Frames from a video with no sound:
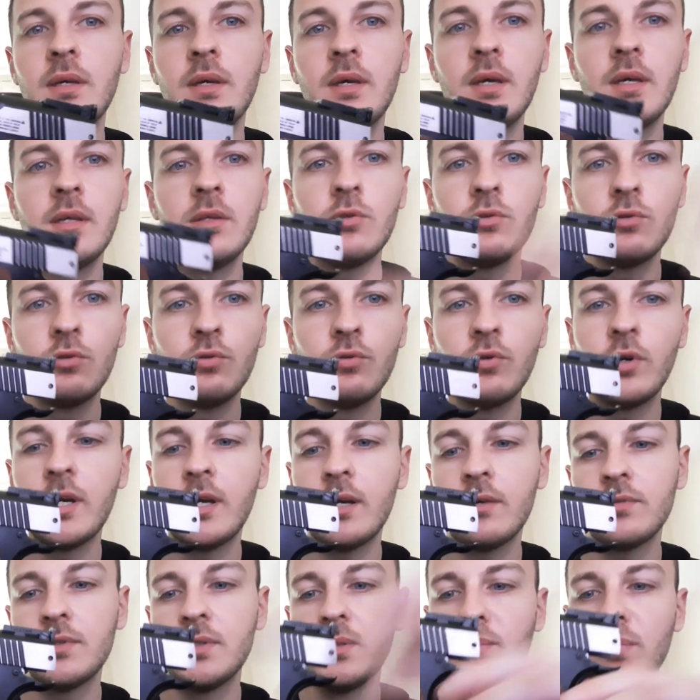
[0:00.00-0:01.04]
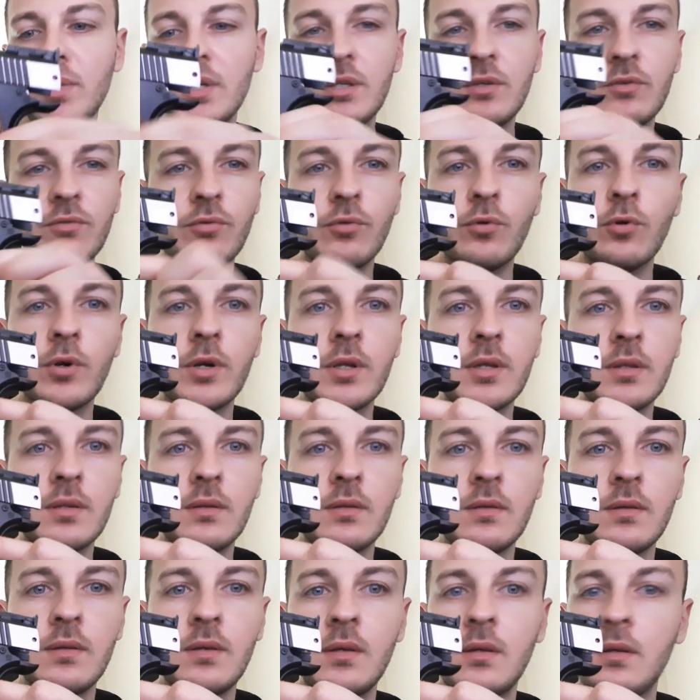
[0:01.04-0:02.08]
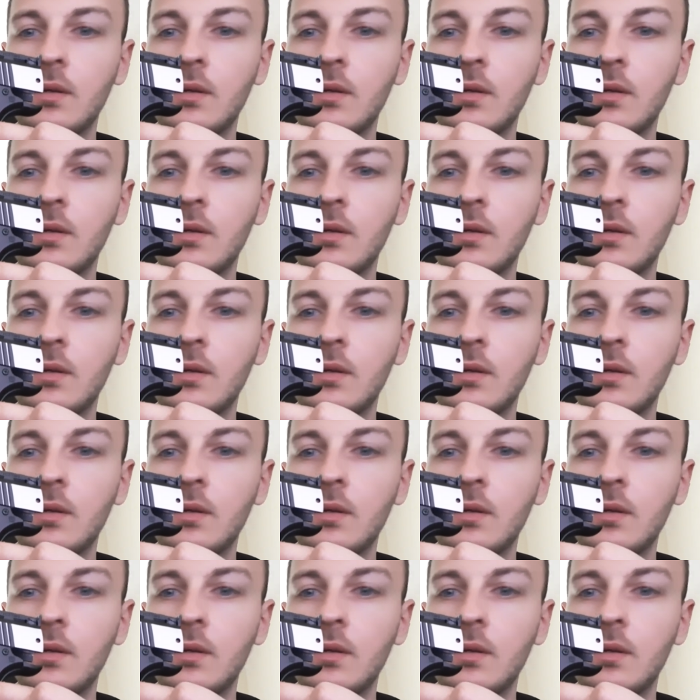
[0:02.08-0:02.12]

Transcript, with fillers: and you do have the money for it.